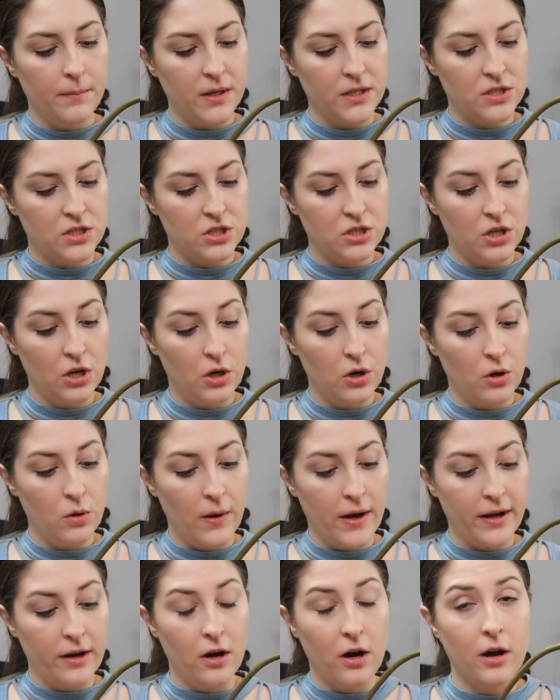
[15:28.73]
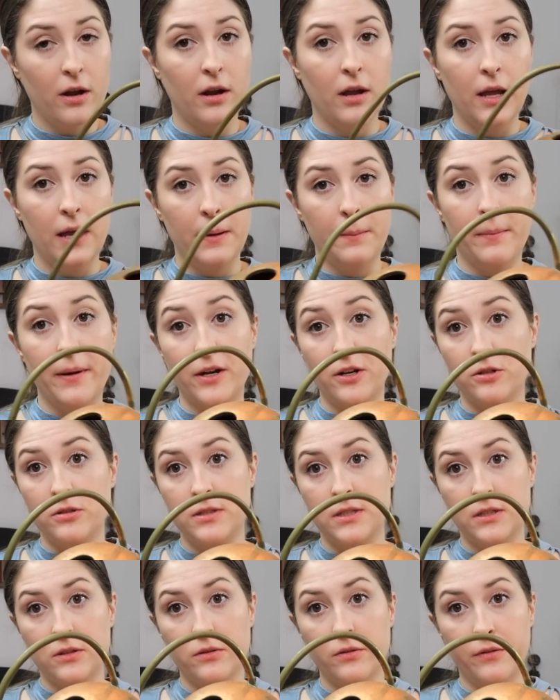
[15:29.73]
So I got a better
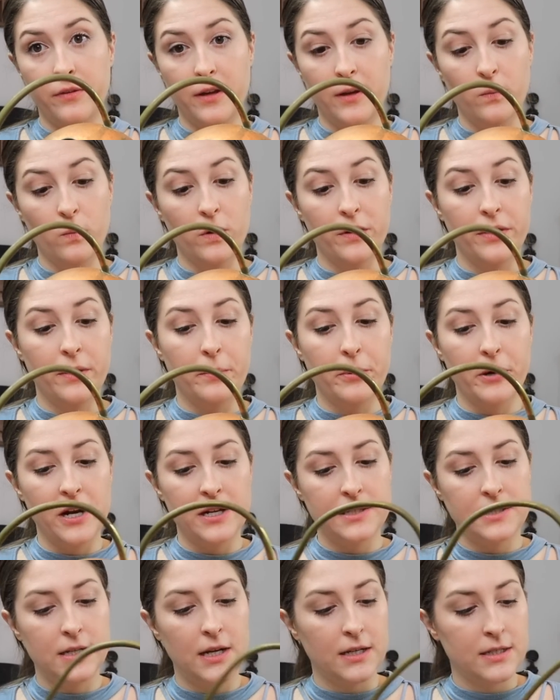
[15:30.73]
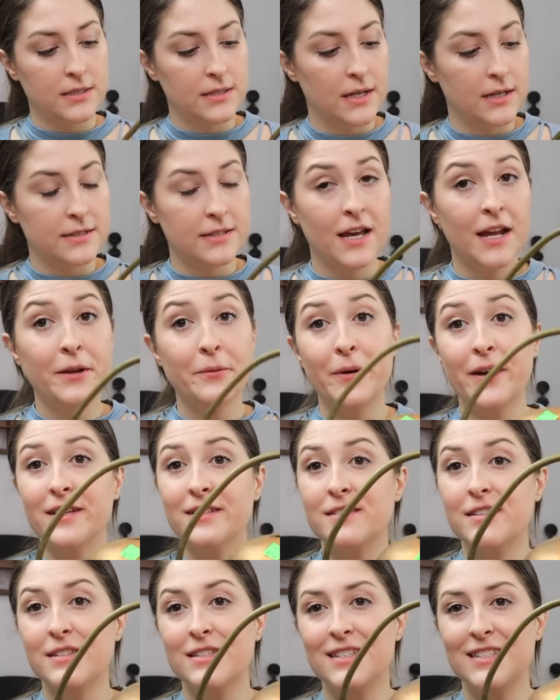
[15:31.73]
deal than what the price tag says.
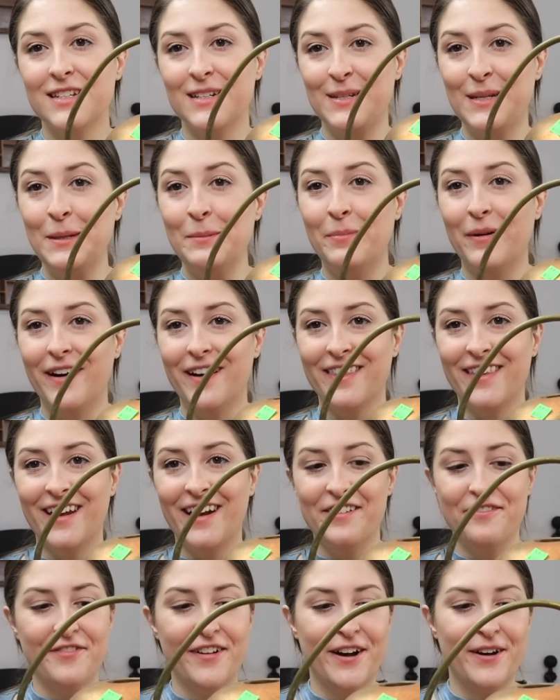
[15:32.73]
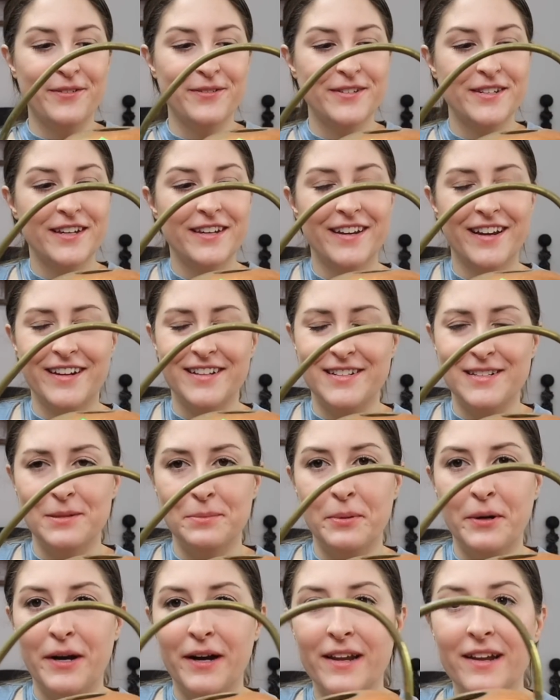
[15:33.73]
Anyways, this is a teapot that I found. Not a
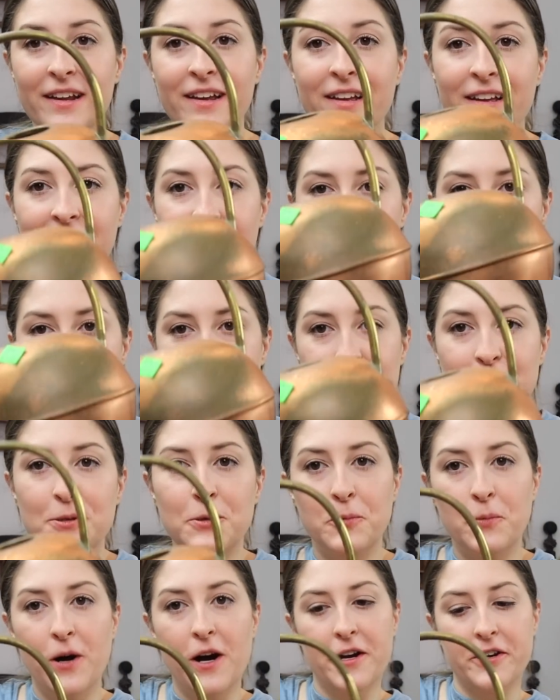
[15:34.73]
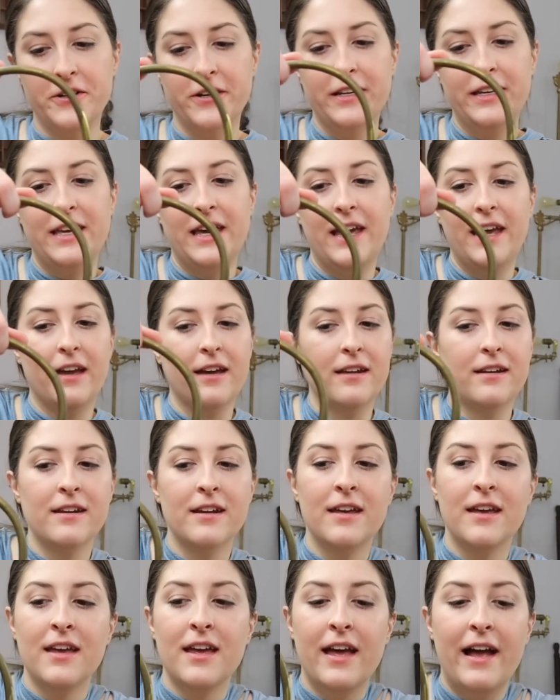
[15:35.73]
teapot, this little watering
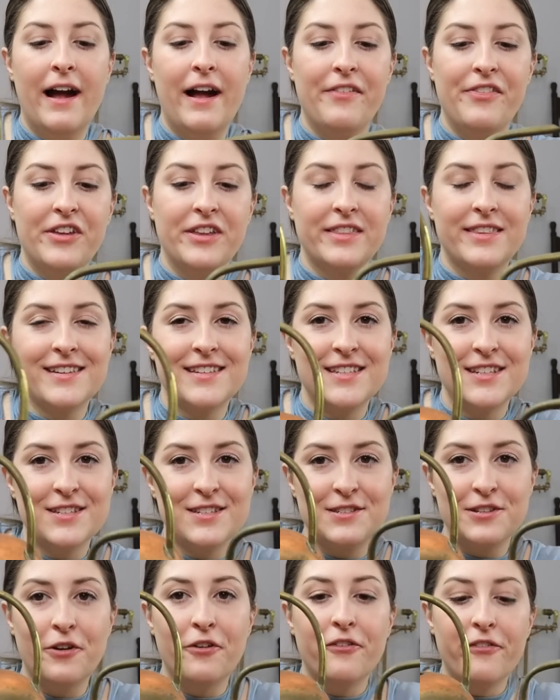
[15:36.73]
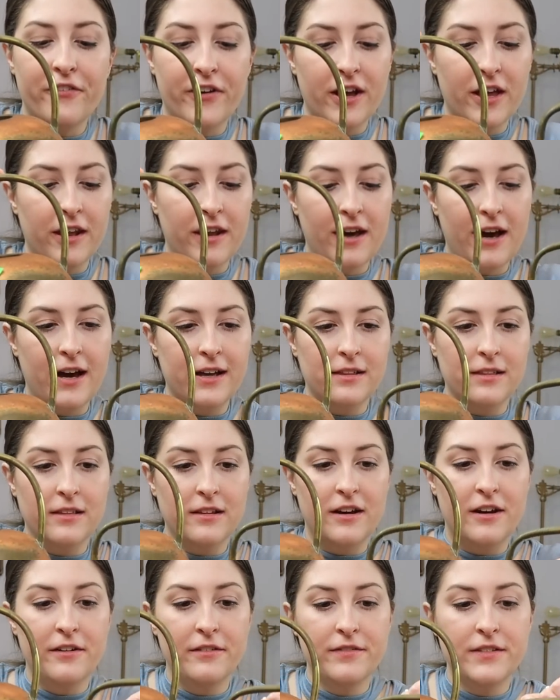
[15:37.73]
can. I think this is so fun. I
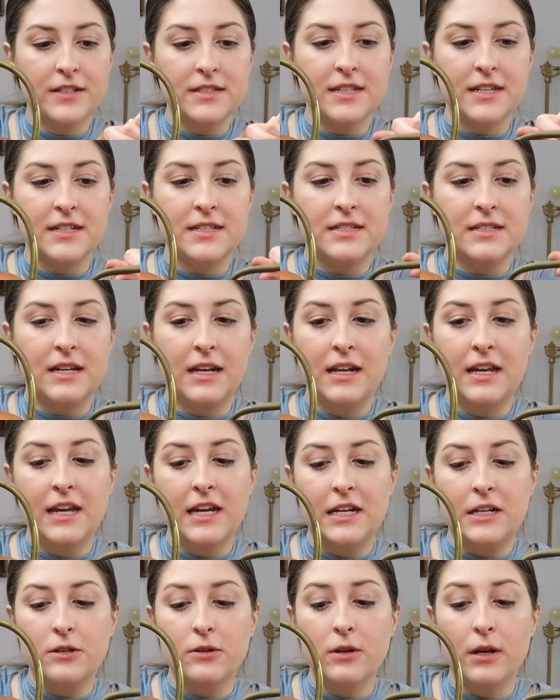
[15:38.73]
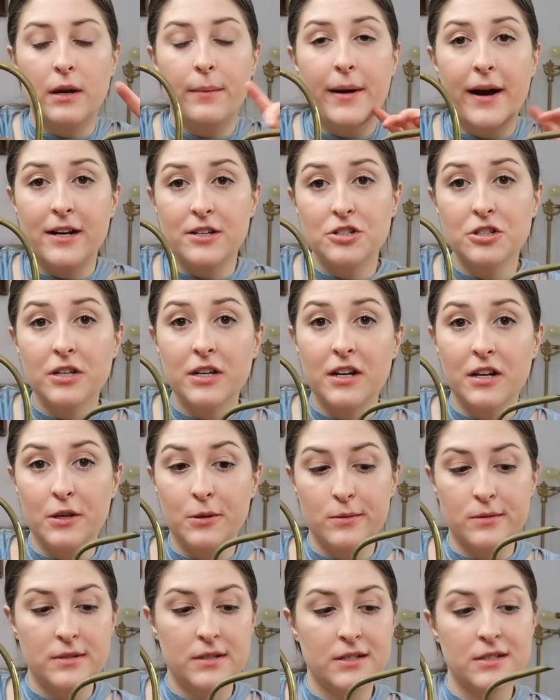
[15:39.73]
love this like skinny handle, and I'm actually going to
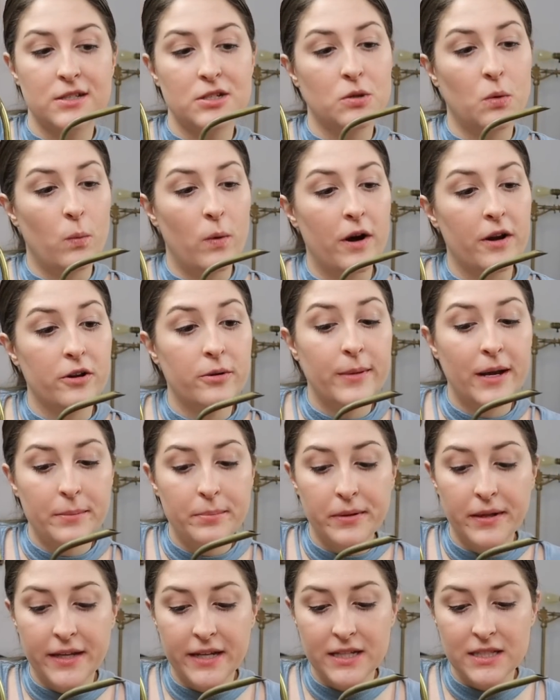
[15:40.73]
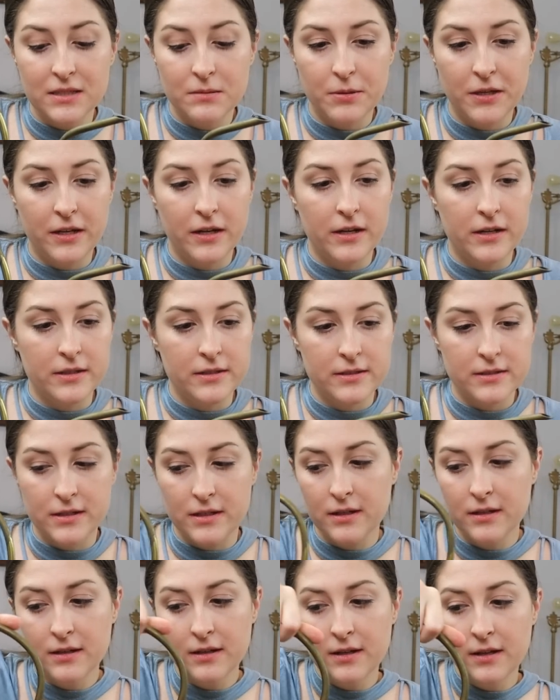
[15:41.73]
use this to water my plants because
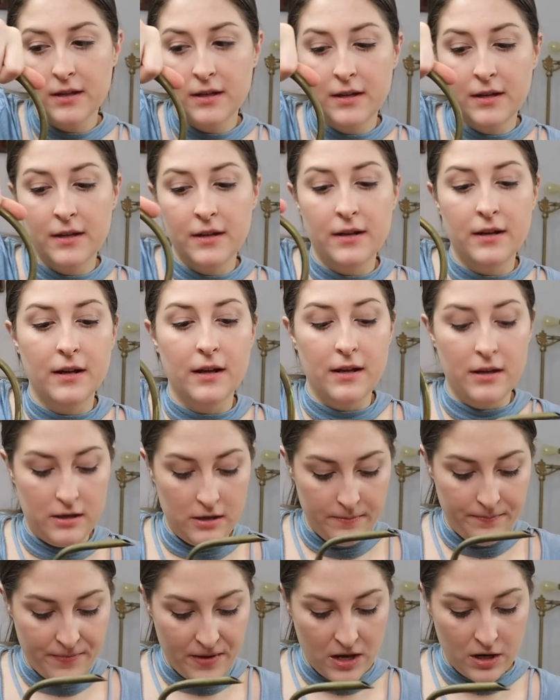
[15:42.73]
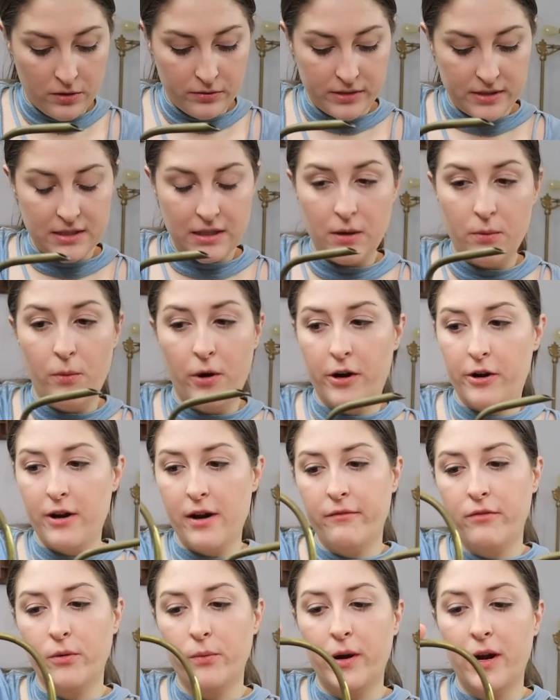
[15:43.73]
I always get water
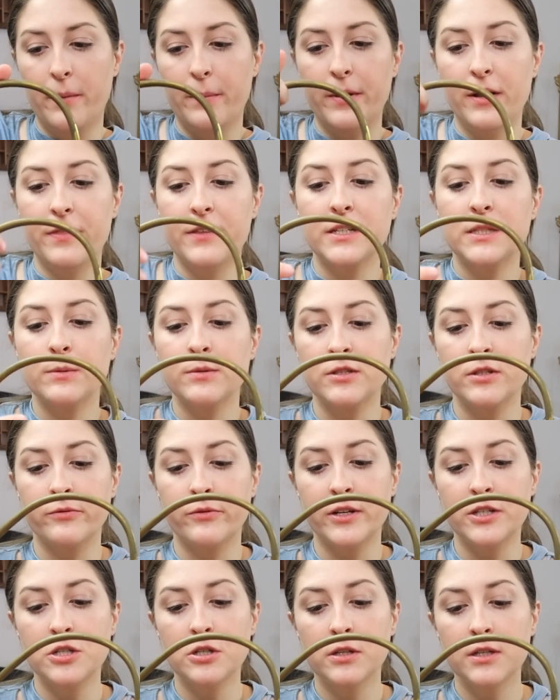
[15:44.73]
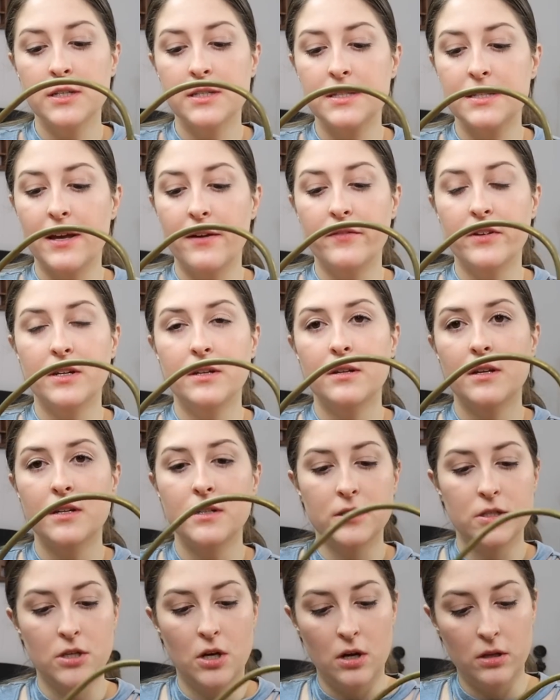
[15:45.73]
everywhere. But this was originally
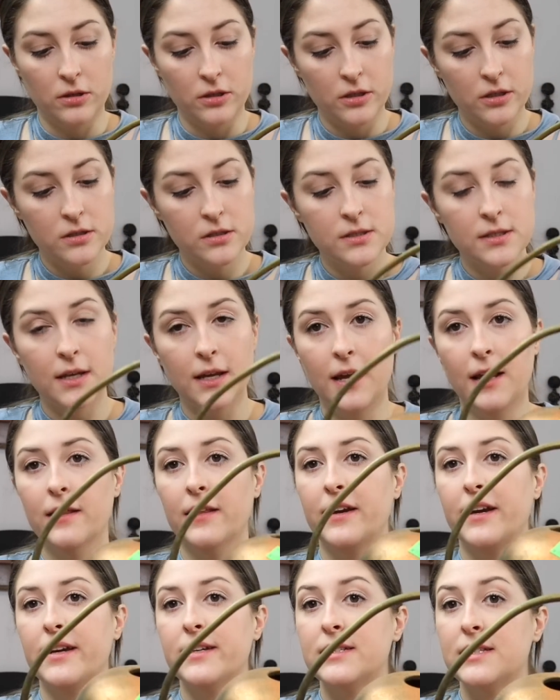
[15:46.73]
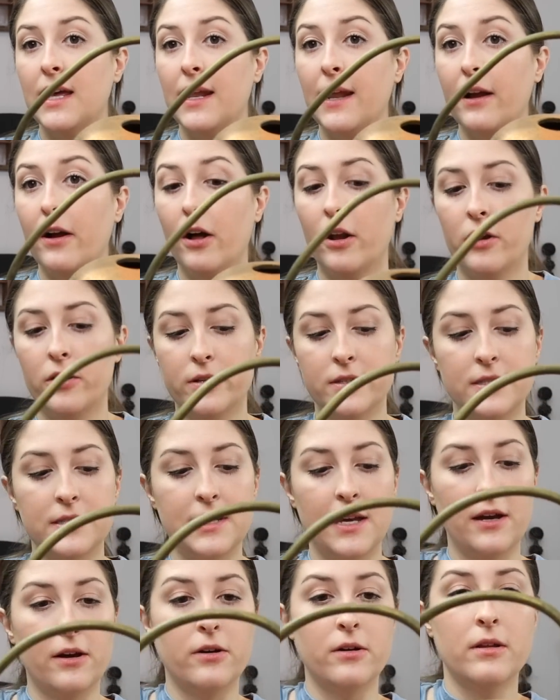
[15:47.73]
$7, and like I said, I got it on
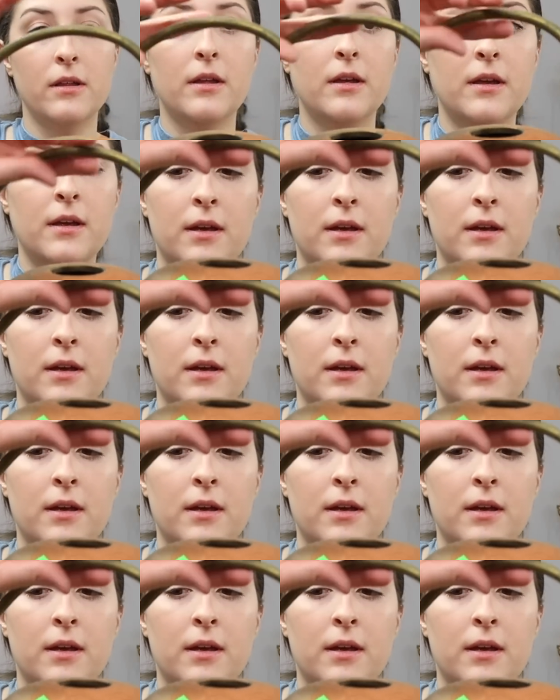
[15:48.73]
sale.